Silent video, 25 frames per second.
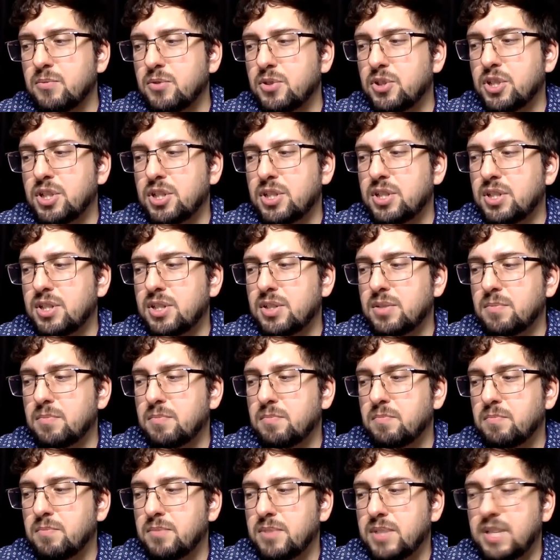just
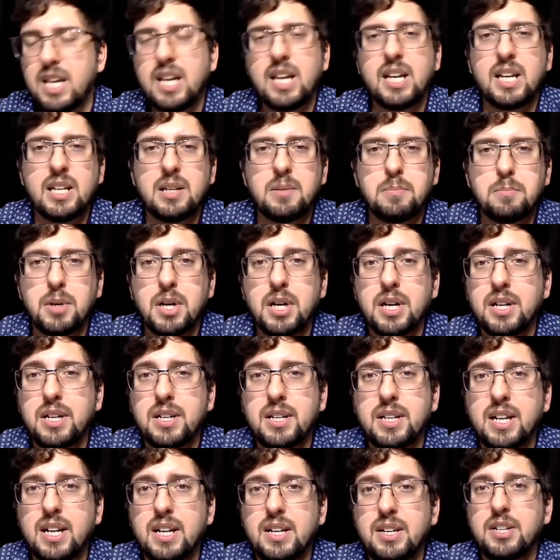dated,
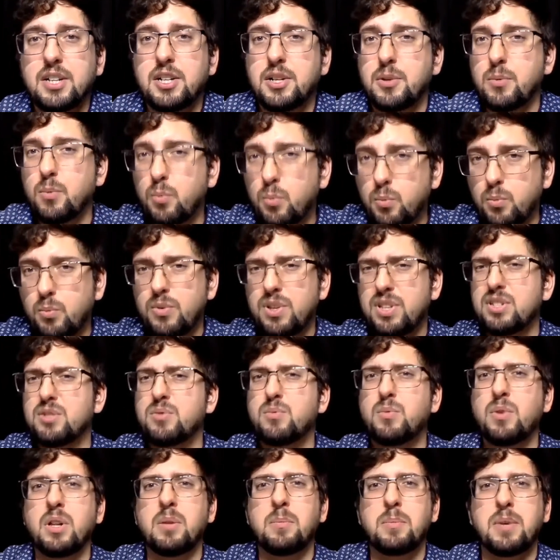but
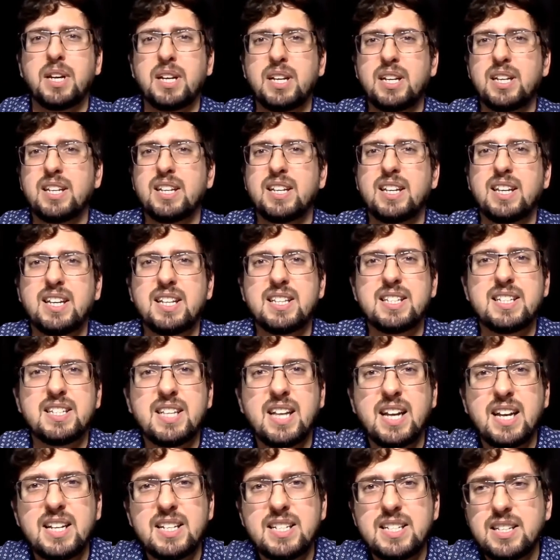it's well made. It's
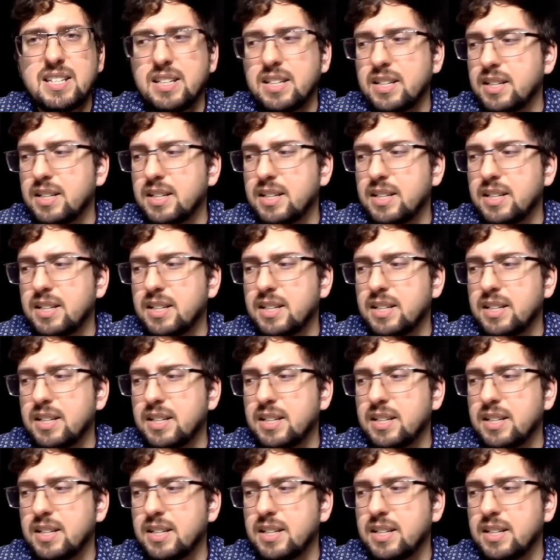nice.